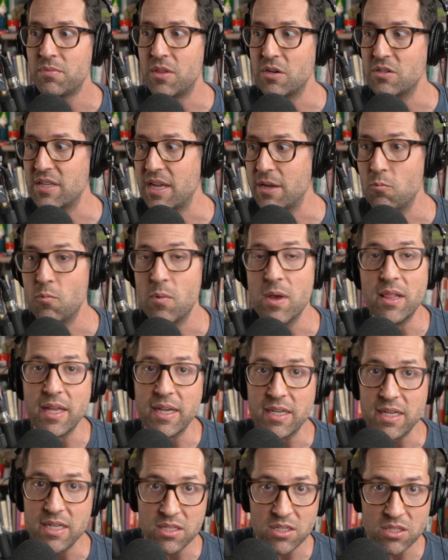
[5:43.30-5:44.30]
there's a
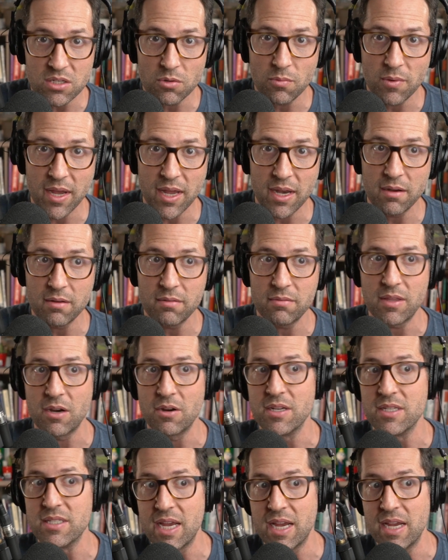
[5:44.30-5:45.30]
willingness to win.
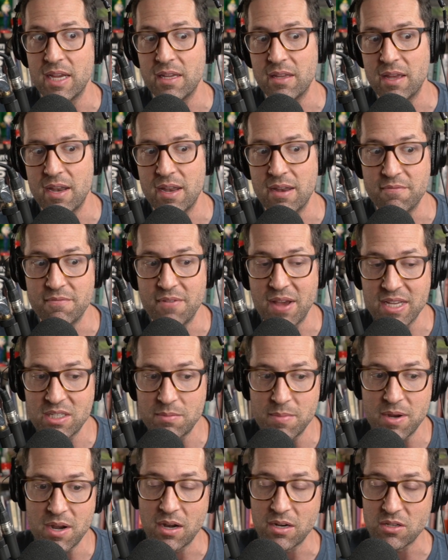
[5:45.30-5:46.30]
There is an
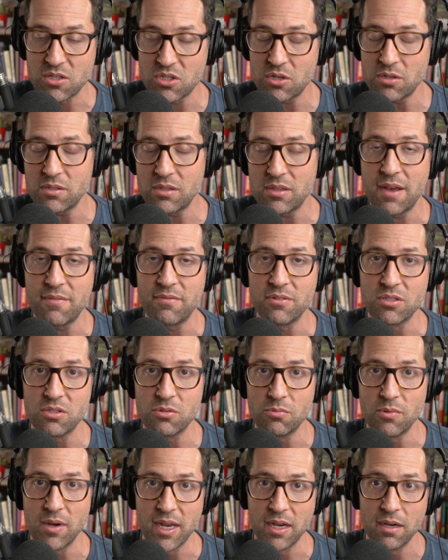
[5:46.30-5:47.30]
investment on a certain level
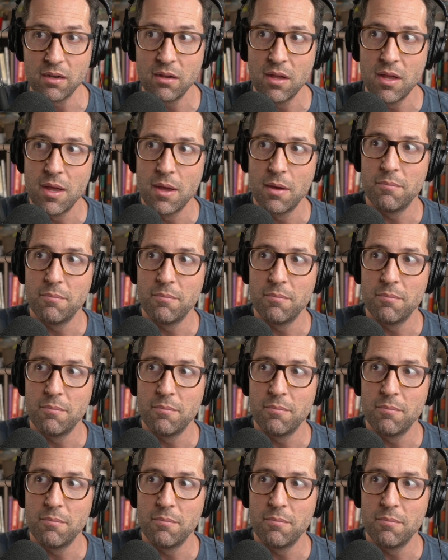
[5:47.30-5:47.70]
to win,